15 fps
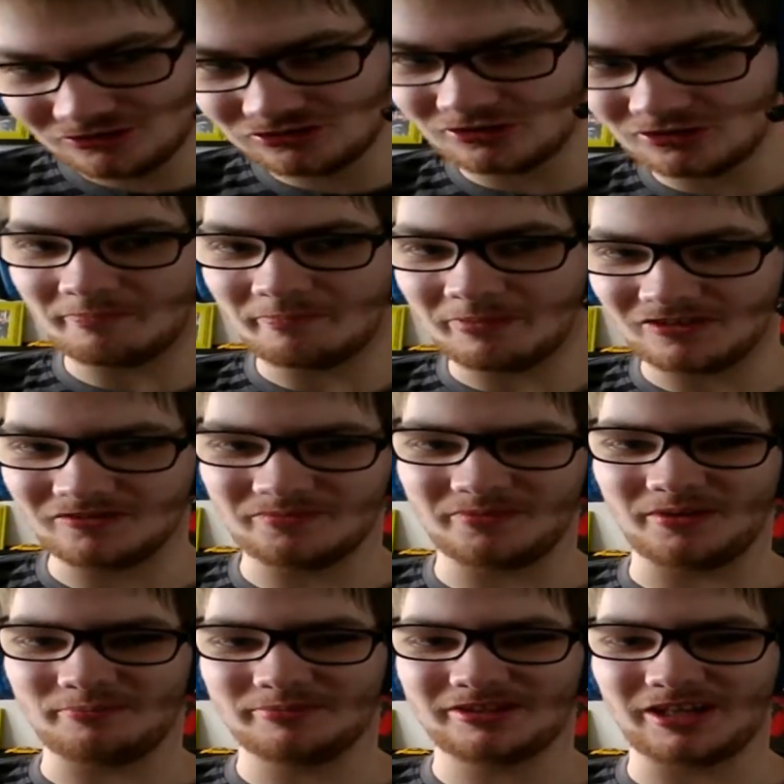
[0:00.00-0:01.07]
should have put it
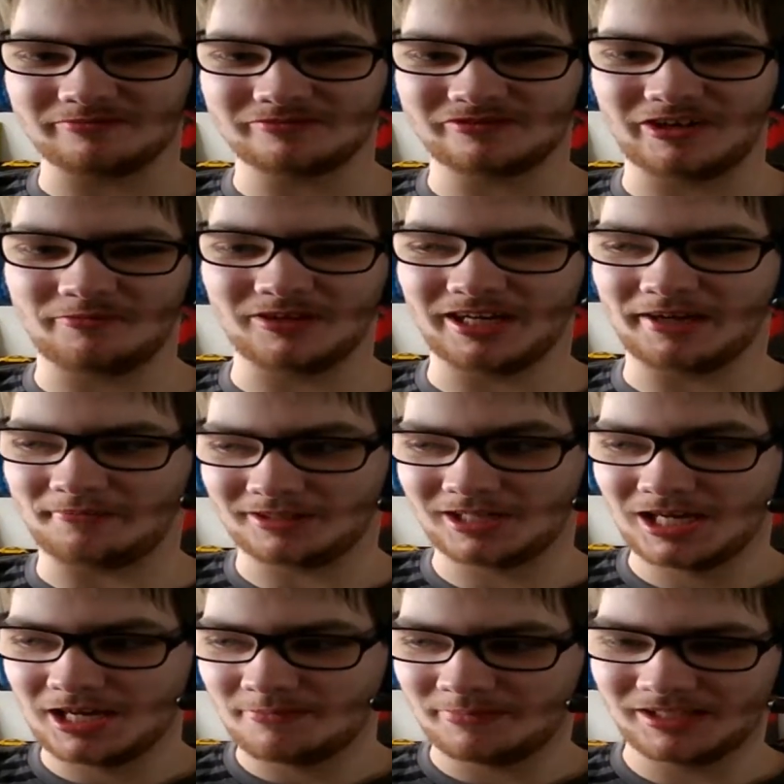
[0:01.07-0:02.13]
on top three, whatever.
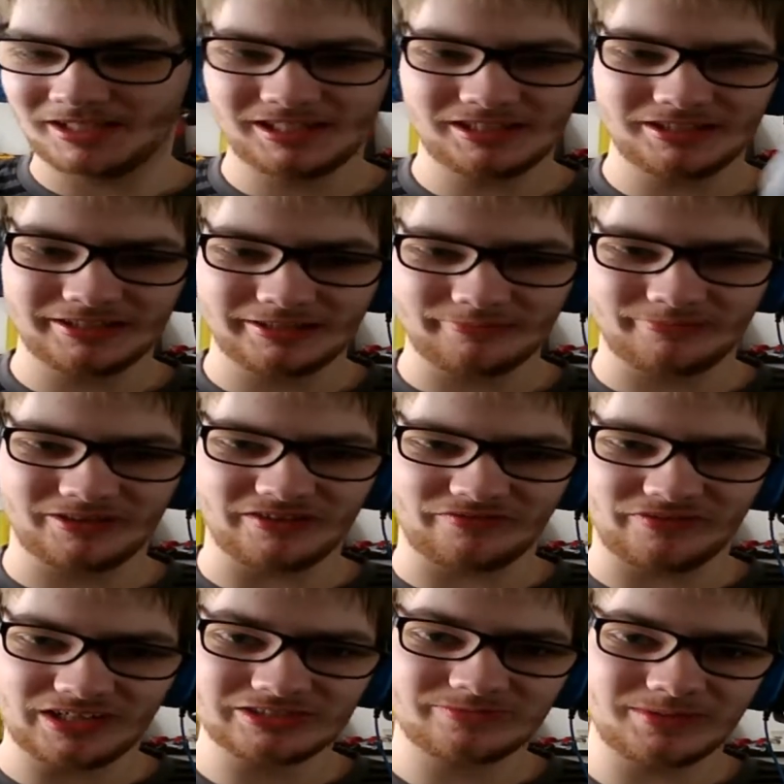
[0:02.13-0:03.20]
But it, the
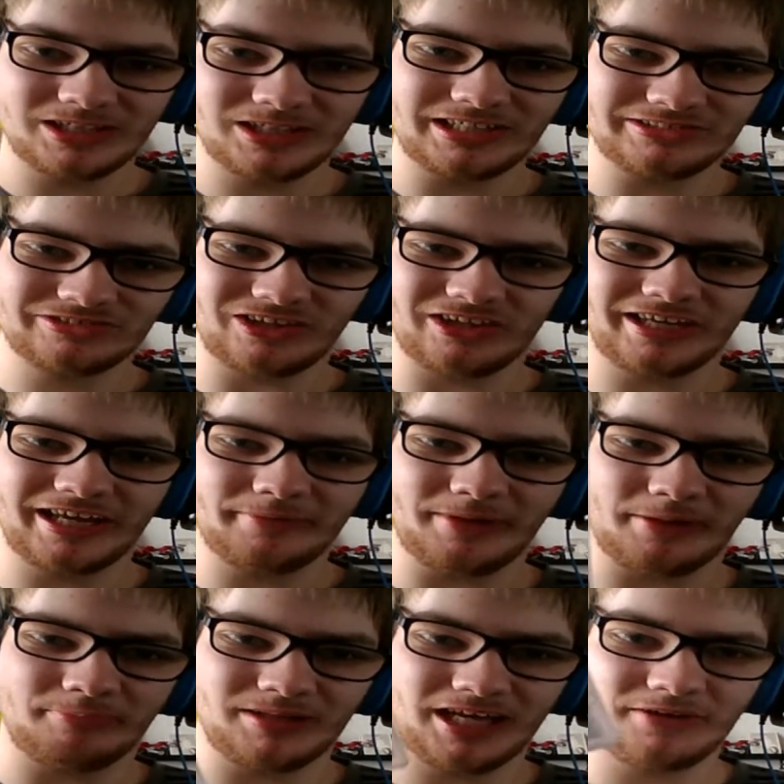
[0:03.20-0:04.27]
first Metal Gear Solid game
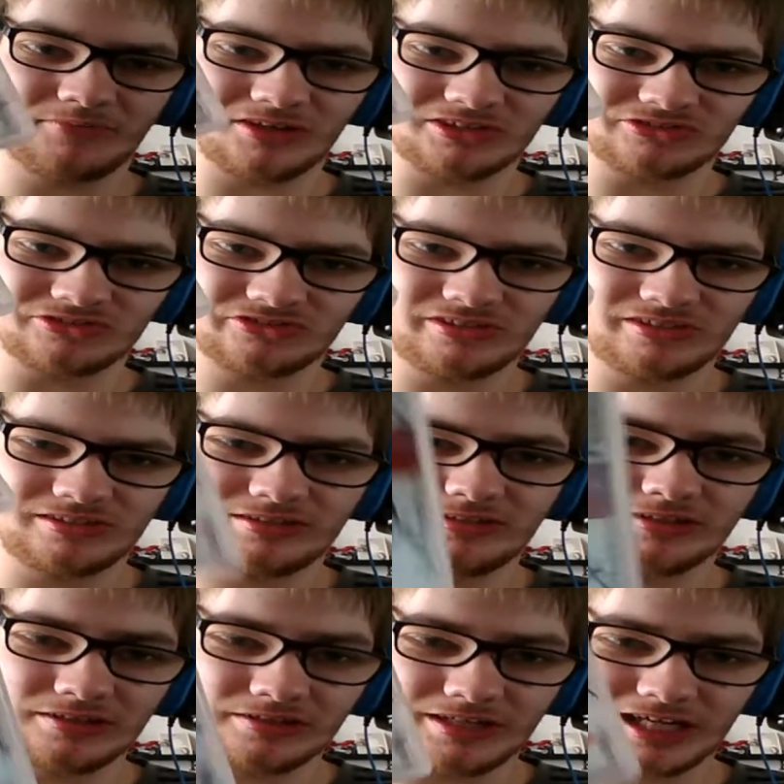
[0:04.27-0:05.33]
I played was
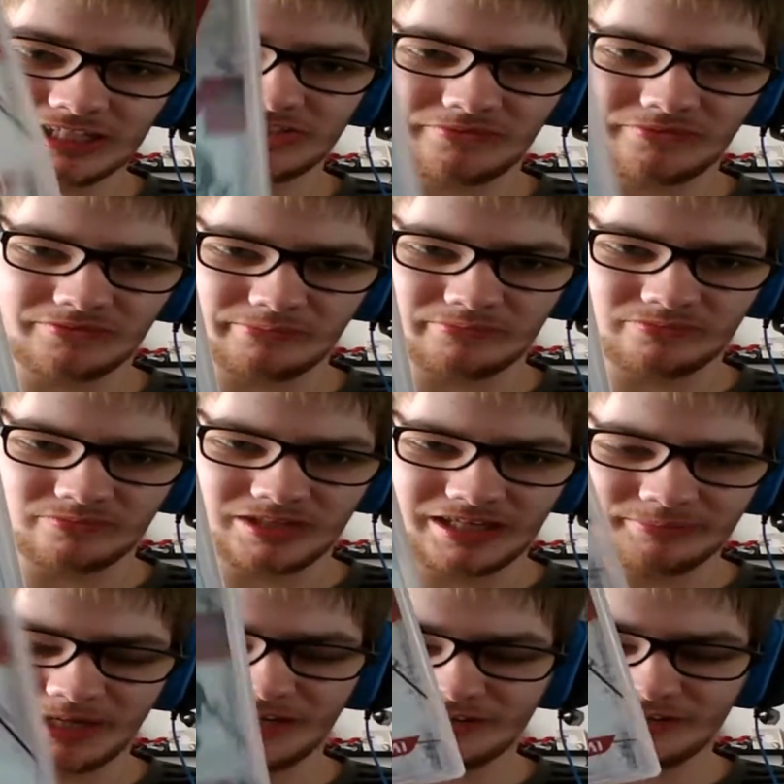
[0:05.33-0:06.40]
Guns of the
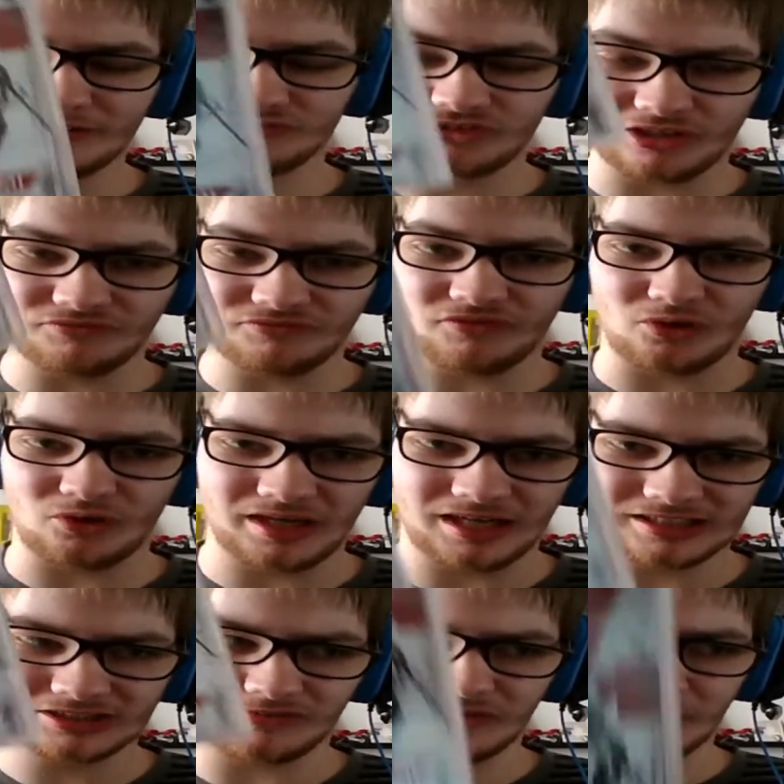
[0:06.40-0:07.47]
Metal Gear Solid 4:
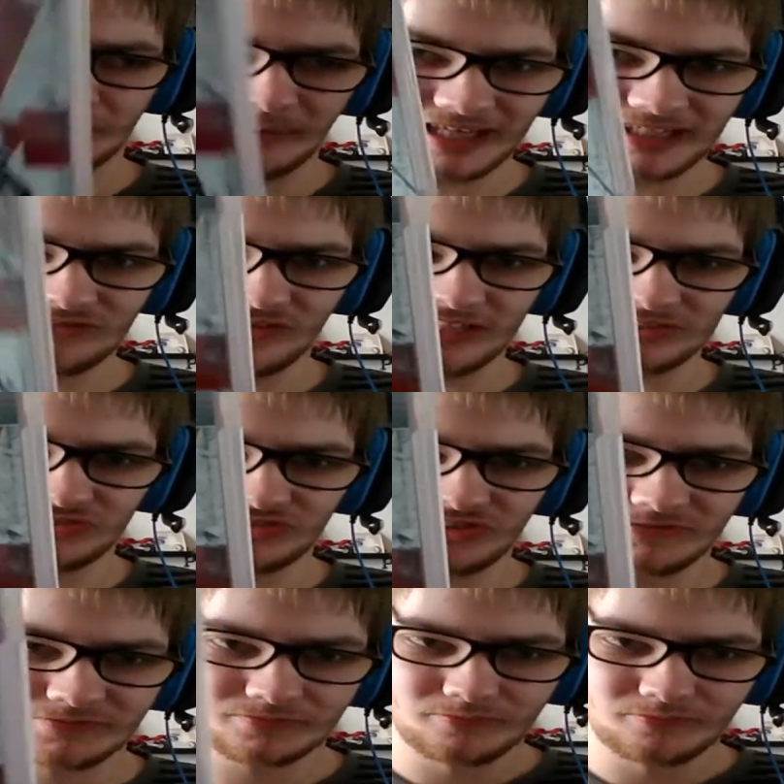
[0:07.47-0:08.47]
Guns of the Patriots.